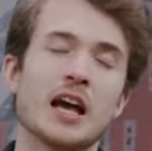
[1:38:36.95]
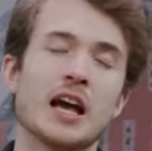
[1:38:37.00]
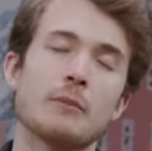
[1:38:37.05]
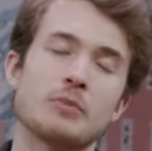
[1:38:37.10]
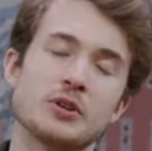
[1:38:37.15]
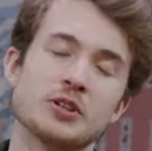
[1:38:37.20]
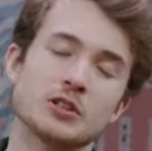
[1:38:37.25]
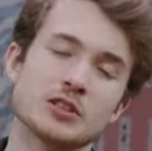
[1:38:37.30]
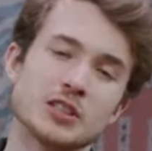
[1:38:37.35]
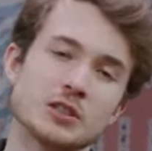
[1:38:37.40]
and
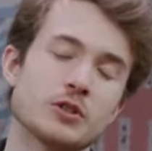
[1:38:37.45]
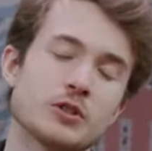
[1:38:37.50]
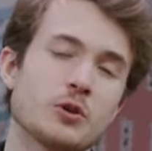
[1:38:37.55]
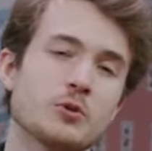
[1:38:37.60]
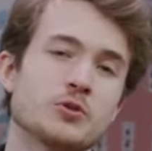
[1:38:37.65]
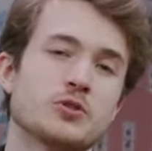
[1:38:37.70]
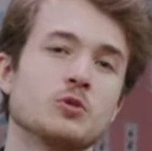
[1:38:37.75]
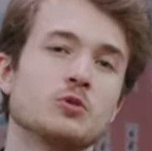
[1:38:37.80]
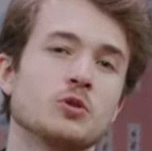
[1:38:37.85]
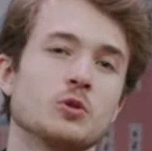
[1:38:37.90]
particularly
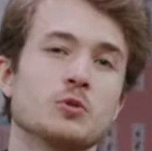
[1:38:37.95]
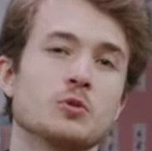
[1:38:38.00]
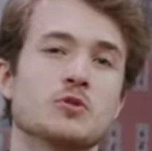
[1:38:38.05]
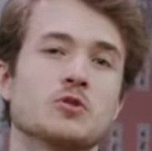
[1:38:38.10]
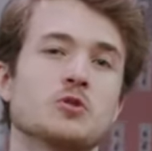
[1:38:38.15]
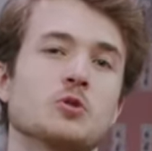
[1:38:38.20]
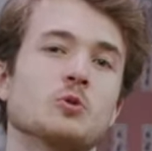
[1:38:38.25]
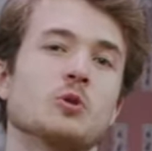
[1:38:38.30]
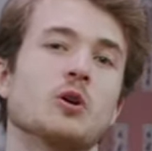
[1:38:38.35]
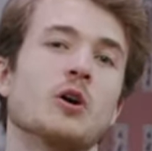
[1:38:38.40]
those you use
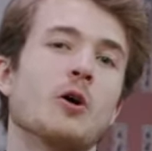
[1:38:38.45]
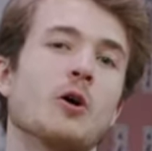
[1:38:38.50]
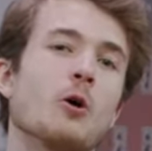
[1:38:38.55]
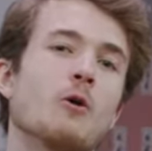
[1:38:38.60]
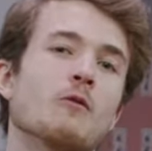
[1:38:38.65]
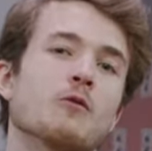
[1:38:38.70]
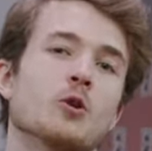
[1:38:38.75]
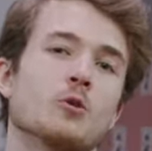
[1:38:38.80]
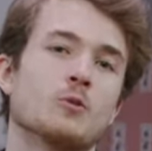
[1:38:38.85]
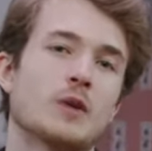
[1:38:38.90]
to
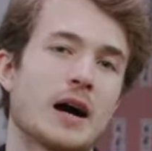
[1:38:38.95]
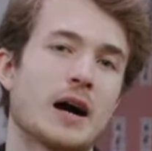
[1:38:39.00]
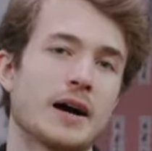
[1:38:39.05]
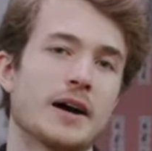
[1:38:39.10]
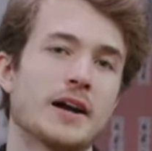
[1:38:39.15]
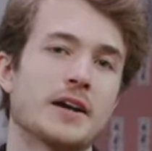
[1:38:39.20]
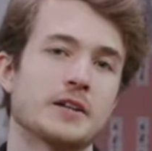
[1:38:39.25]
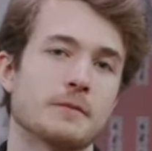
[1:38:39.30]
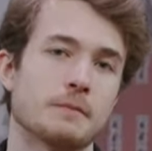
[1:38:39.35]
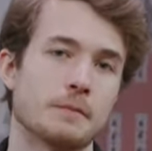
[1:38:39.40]

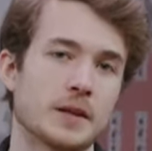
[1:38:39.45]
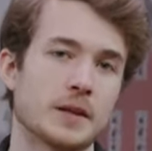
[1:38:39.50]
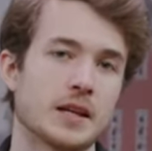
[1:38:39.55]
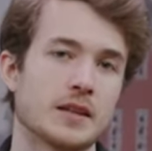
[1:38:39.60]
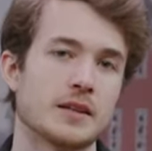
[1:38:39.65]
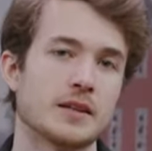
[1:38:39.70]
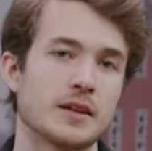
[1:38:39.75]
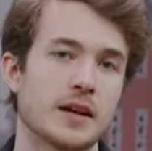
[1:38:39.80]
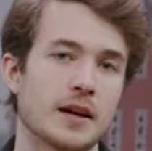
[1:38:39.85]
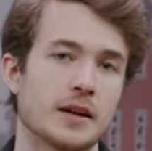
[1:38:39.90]
override
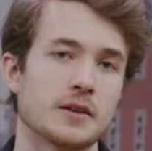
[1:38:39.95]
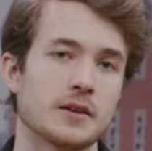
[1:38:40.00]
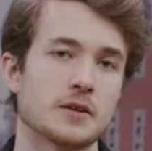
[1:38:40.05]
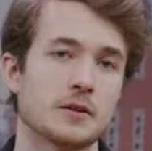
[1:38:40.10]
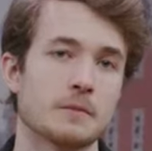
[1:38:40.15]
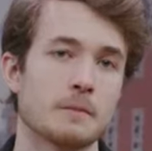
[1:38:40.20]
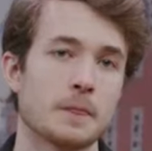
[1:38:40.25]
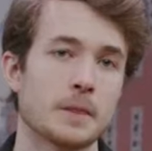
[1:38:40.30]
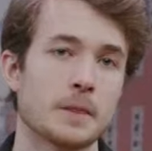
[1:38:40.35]
in the end.